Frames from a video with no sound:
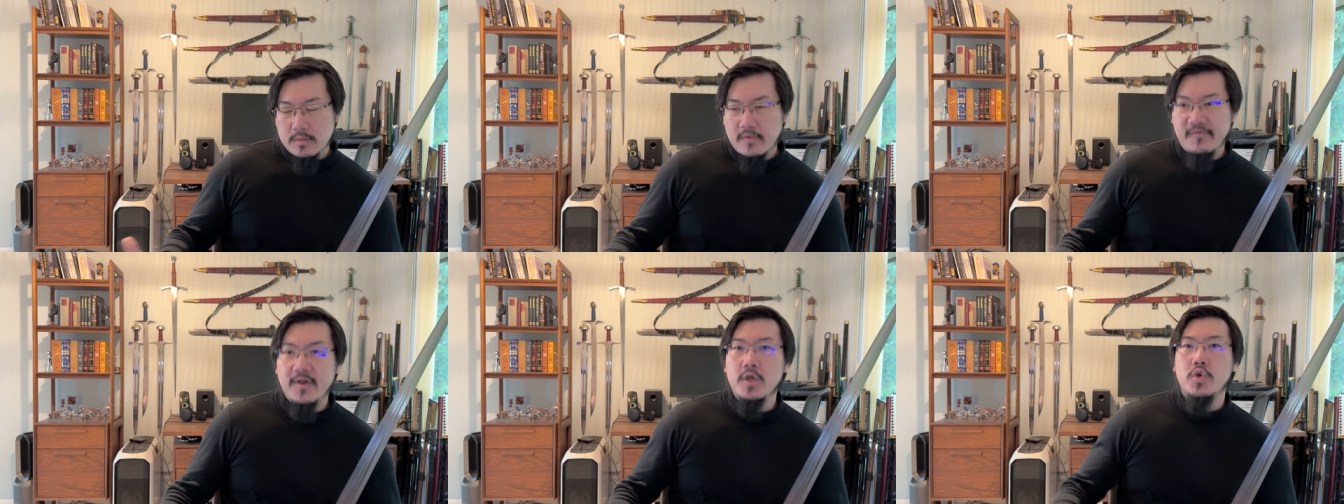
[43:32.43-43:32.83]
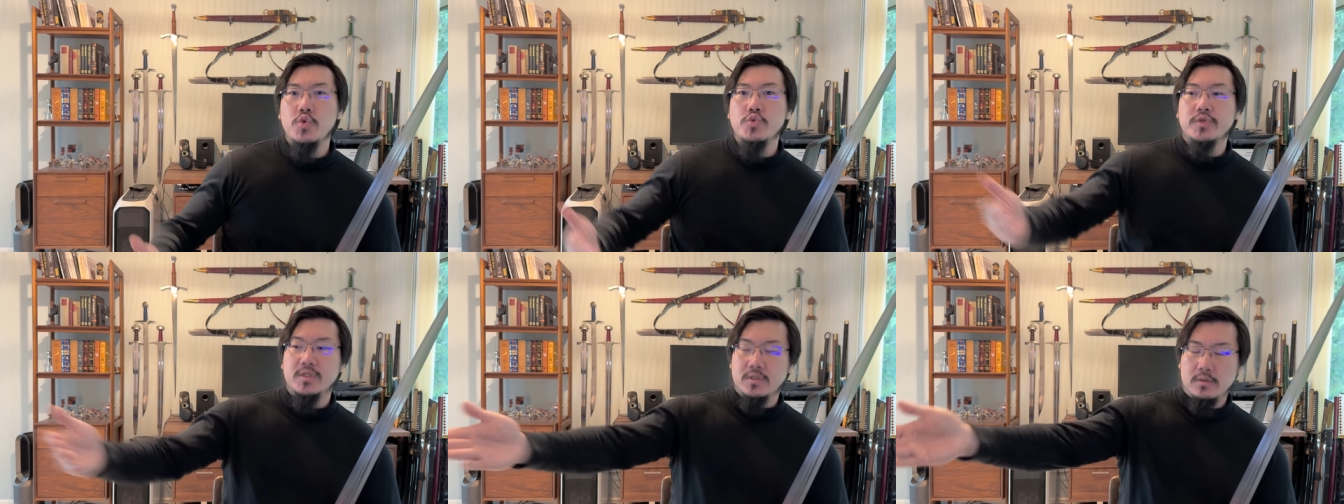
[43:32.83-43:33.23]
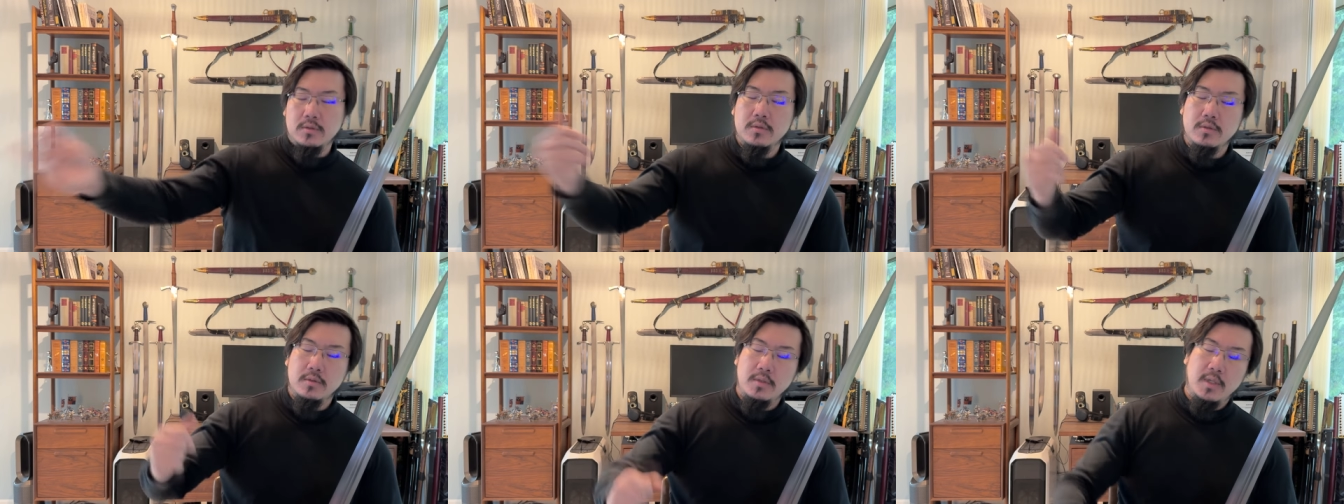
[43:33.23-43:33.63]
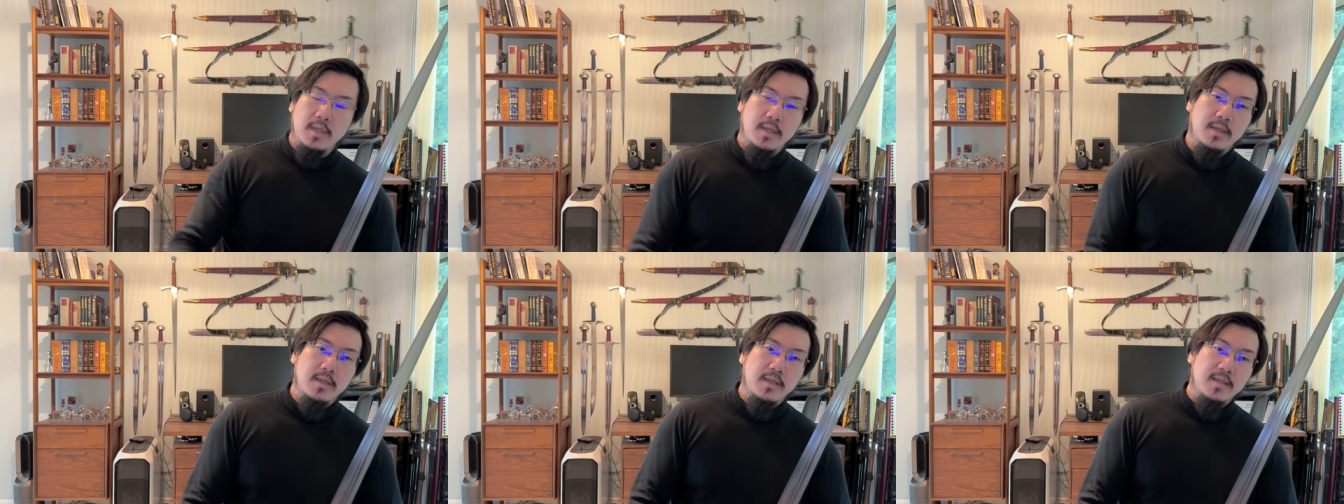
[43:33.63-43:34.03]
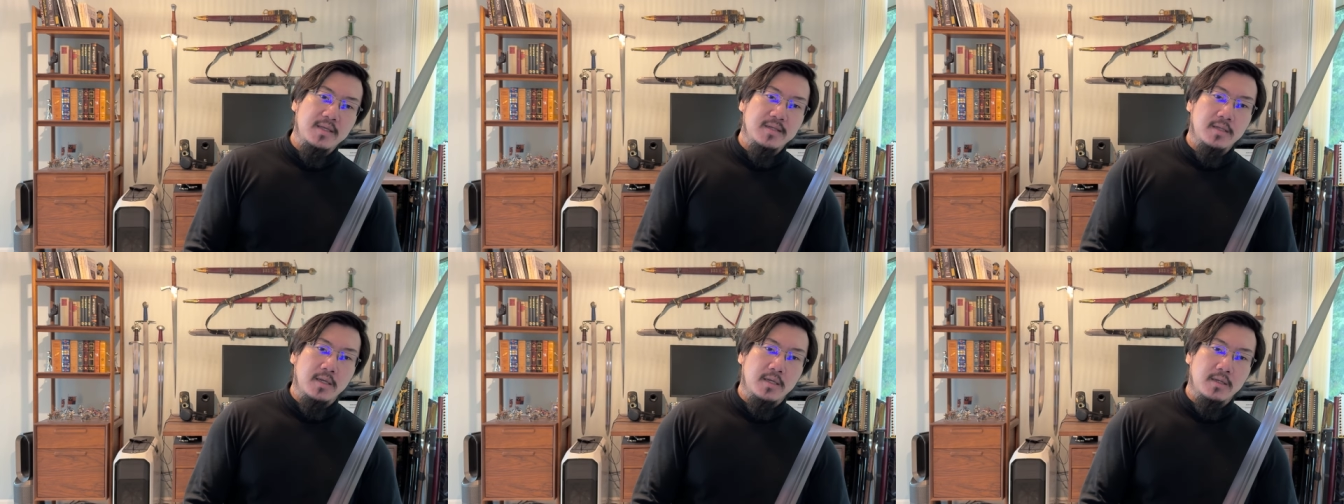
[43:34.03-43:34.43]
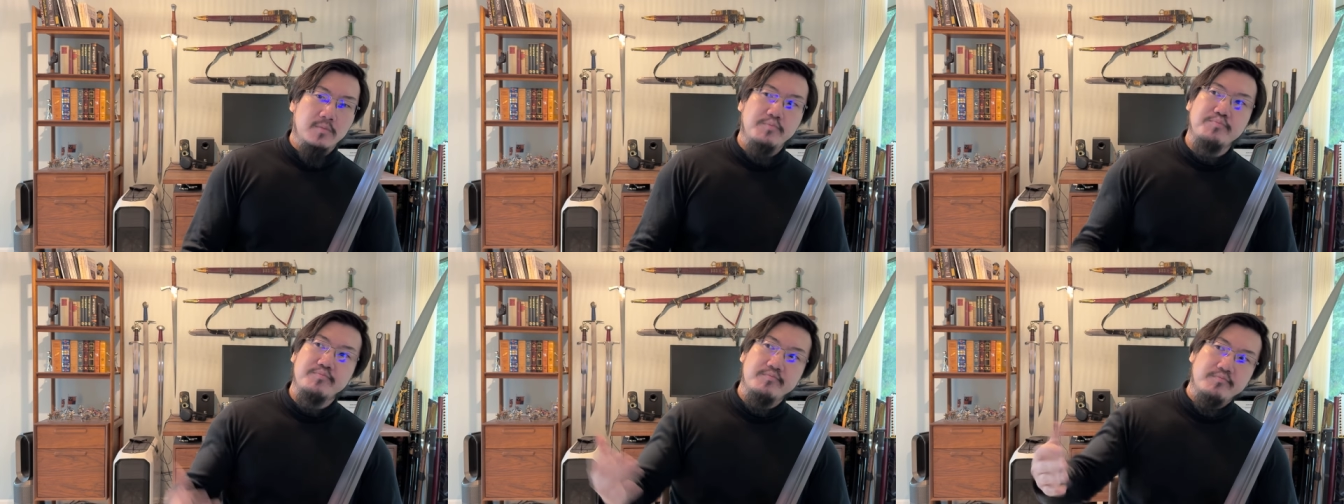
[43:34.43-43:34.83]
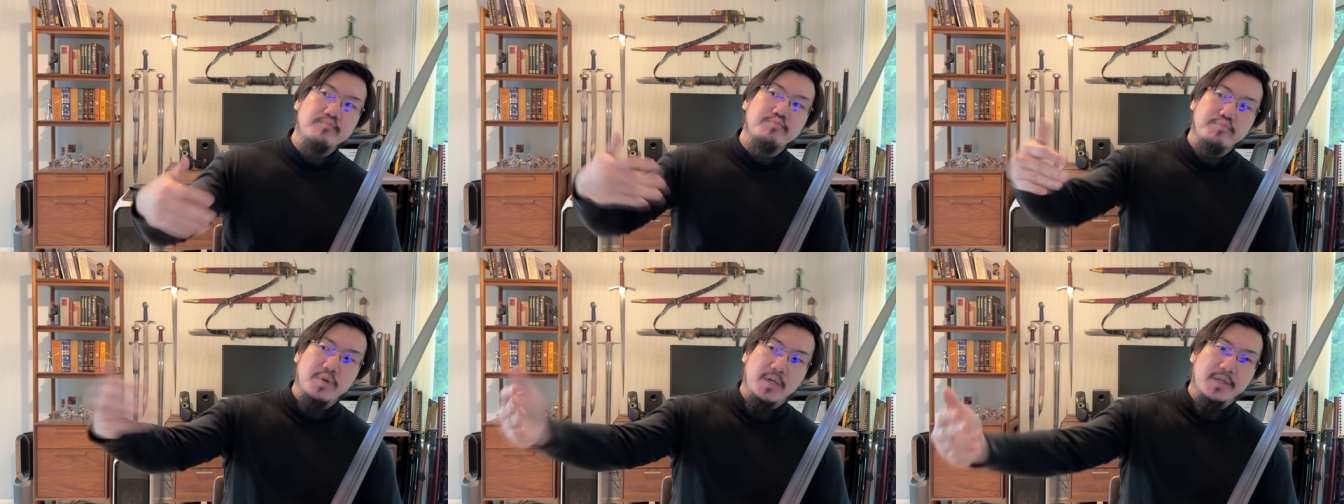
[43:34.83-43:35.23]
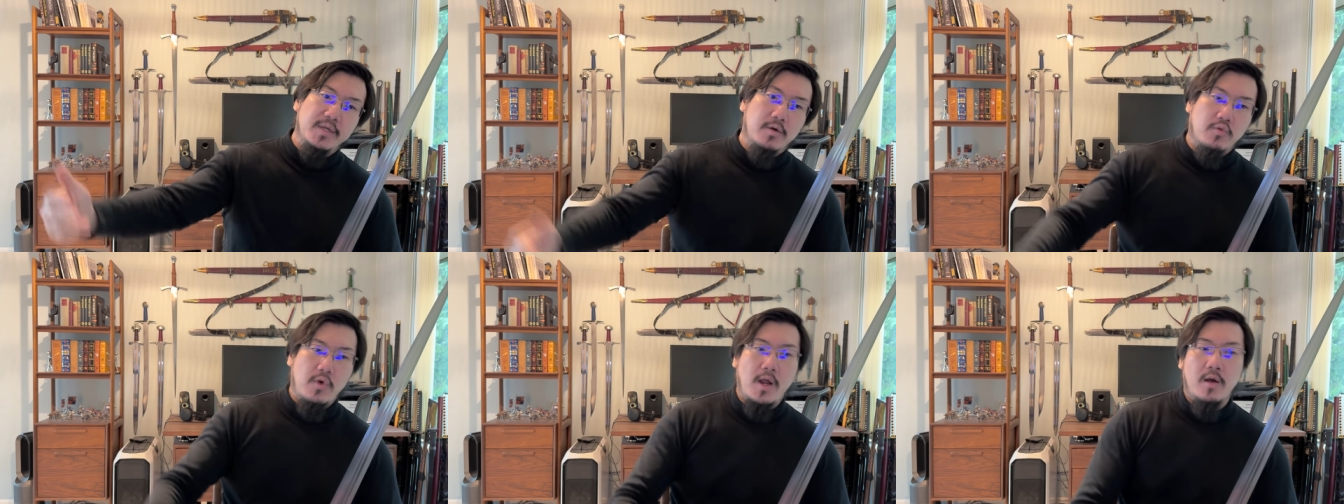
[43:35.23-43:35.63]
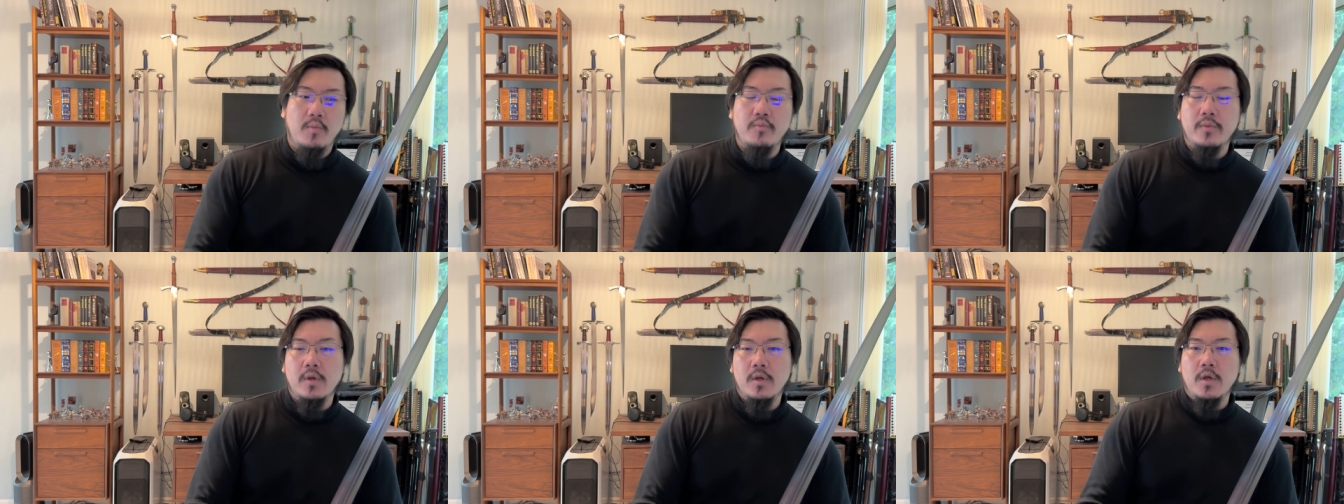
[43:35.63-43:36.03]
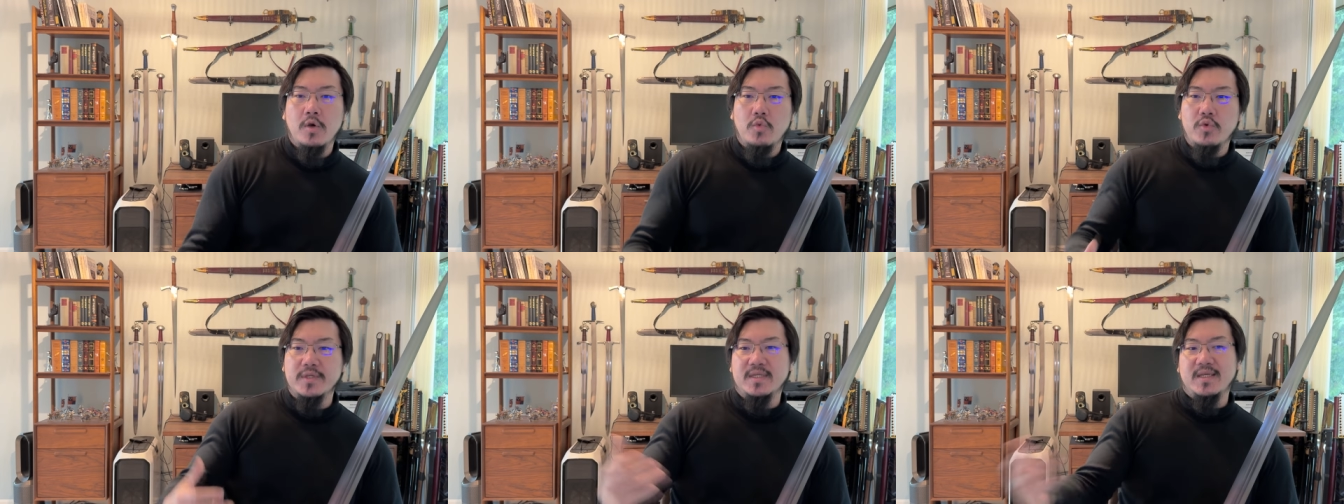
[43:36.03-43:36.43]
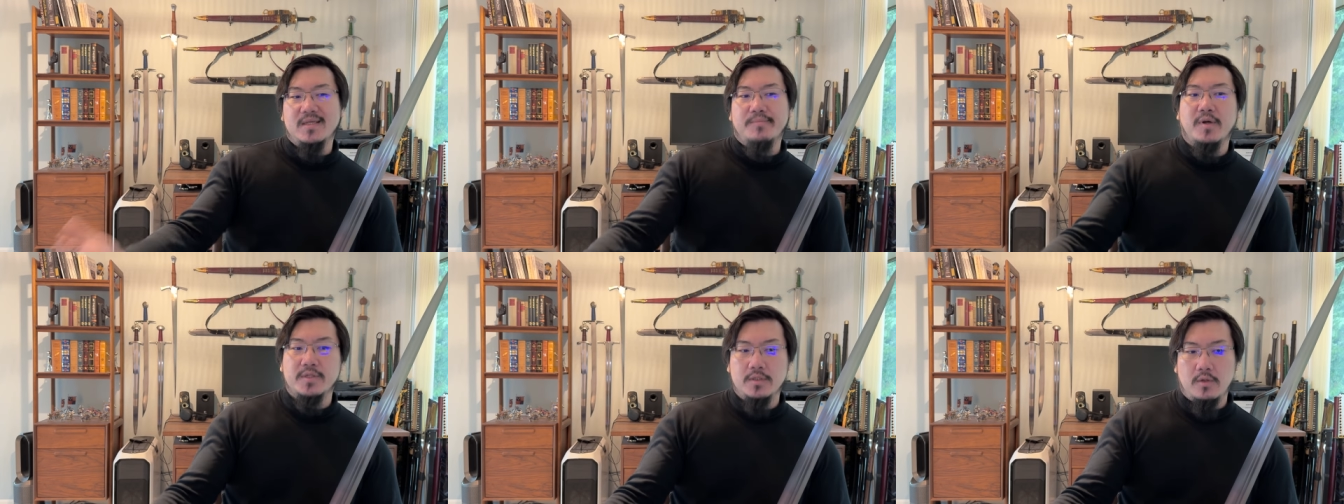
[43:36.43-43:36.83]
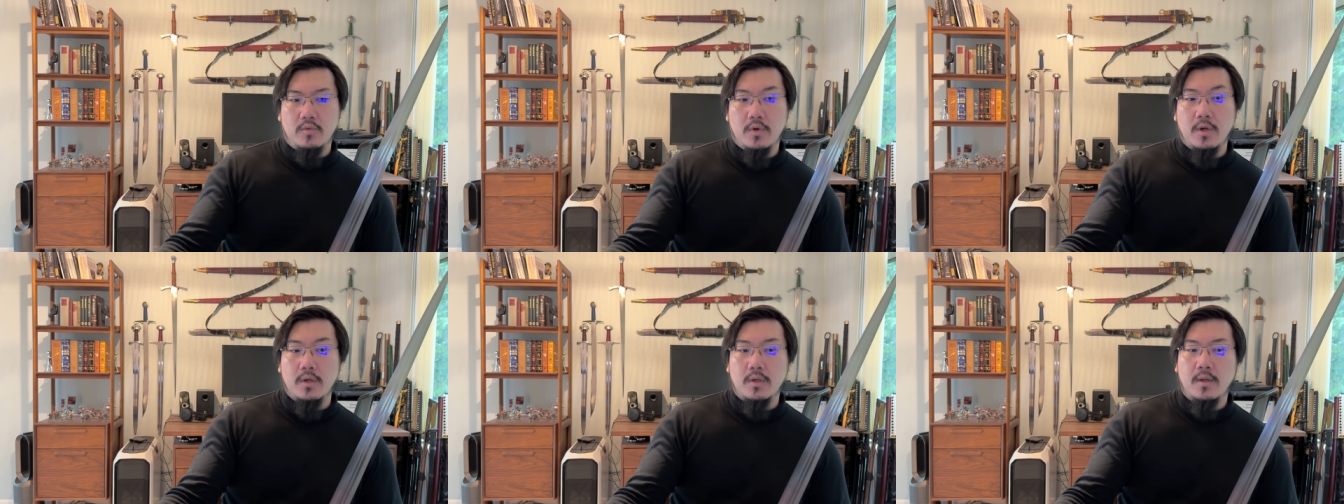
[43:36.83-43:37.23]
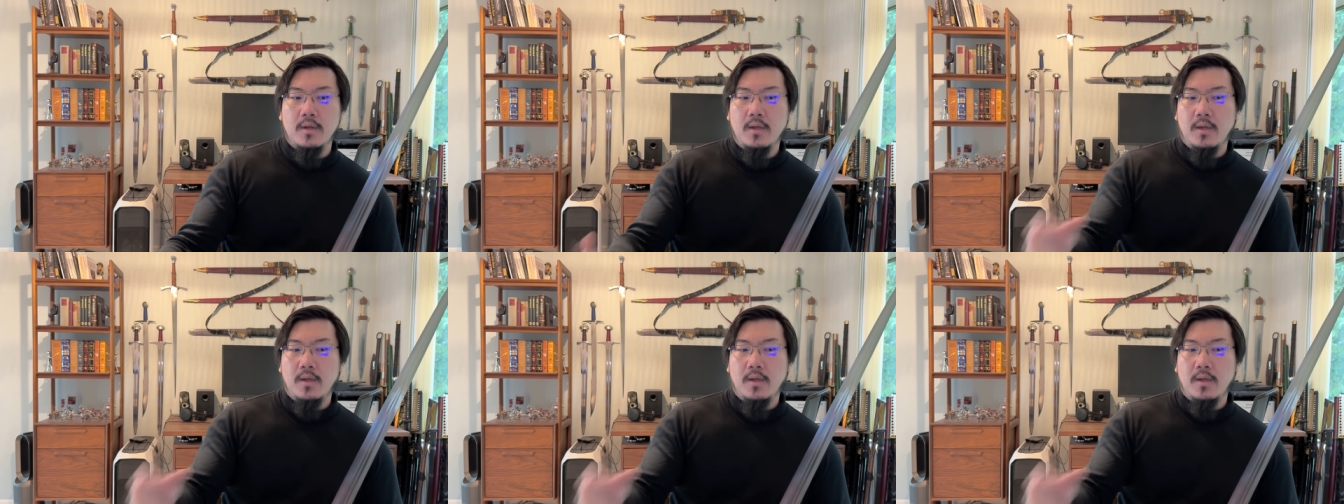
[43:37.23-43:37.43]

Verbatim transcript: views in the political realm with his personal work.